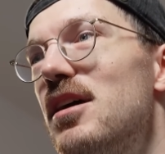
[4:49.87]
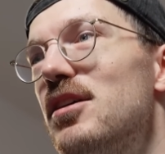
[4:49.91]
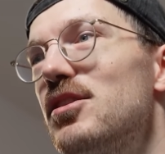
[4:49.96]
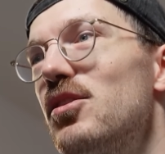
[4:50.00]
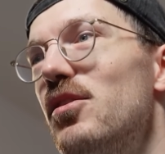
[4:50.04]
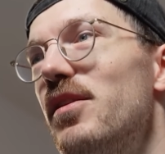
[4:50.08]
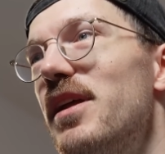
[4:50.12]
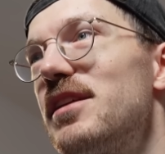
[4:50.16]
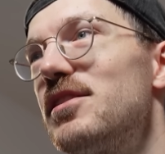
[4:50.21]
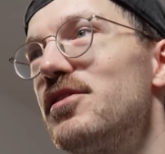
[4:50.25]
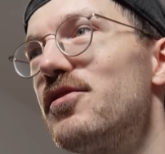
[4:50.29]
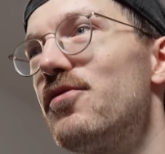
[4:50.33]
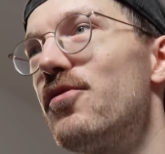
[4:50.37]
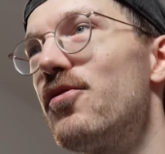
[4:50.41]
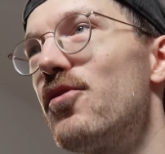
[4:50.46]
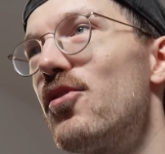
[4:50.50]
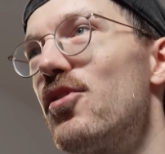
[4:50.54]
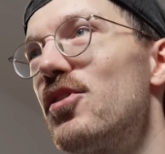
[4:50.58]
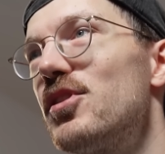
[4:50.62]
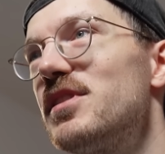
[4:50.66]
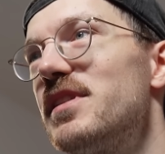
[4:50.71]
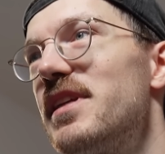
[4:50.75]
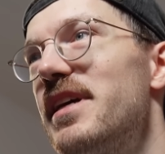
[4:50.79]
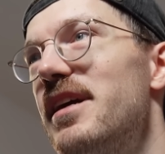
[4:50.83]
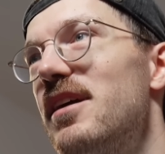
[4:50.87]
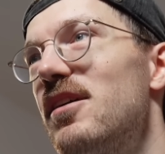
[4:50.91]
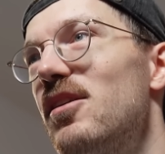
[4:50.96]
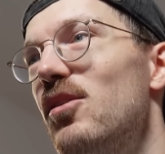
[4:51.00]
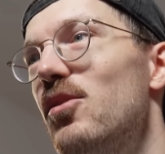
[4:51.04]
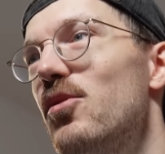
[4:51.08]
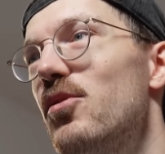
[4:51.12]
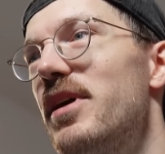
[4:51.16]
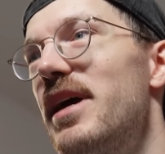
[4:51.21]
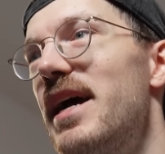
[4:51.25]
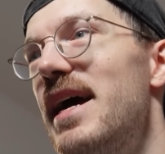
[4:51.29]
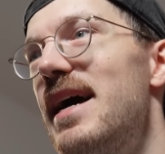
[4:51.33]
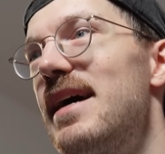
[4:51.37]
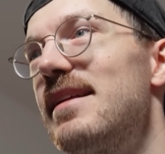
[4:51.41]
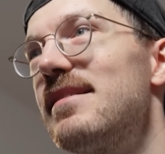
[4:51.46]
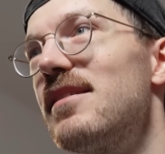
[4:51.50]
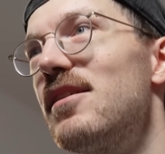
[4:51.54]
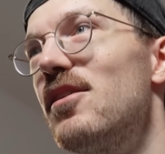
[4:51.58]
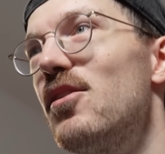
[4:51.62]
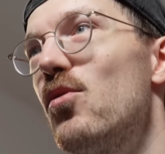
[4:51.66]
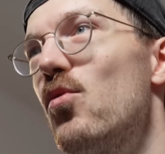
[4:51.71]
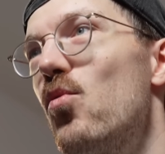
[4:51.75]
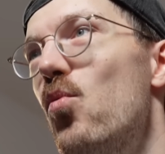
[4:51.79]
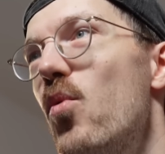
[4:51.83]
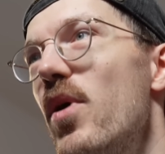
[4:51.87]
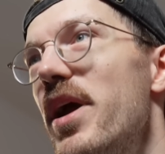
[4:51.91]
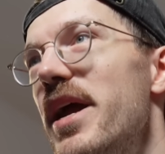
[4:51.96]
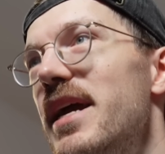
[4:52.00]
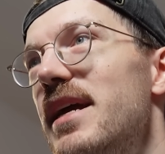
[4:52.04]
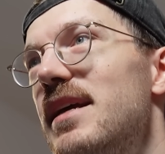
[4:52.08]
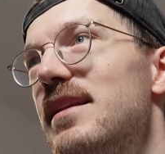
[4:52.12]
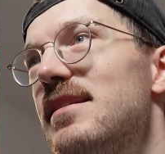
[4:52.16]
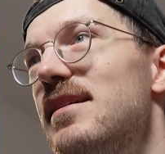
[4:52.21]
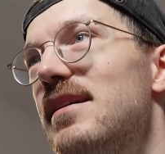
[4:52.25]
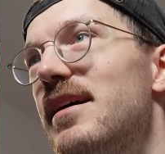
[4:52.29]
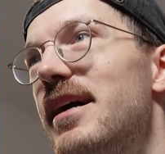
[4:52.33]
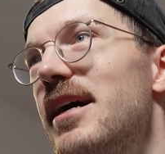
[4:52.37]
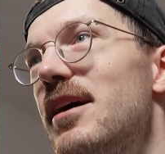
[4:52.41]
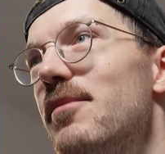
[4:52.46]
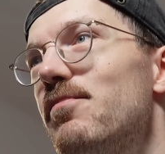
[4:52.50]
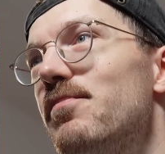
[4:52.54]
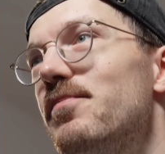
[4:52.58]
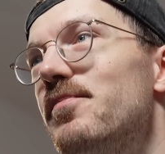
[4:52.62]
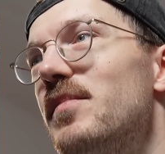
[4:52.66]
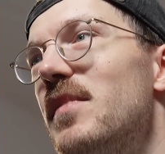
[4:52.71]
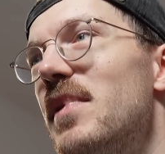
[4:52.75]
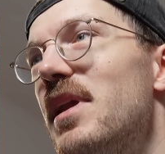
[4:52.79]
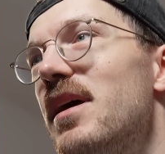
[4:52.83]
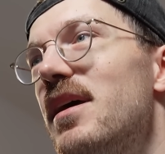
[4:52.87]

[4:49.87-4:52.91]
So let's first take a look at awake time.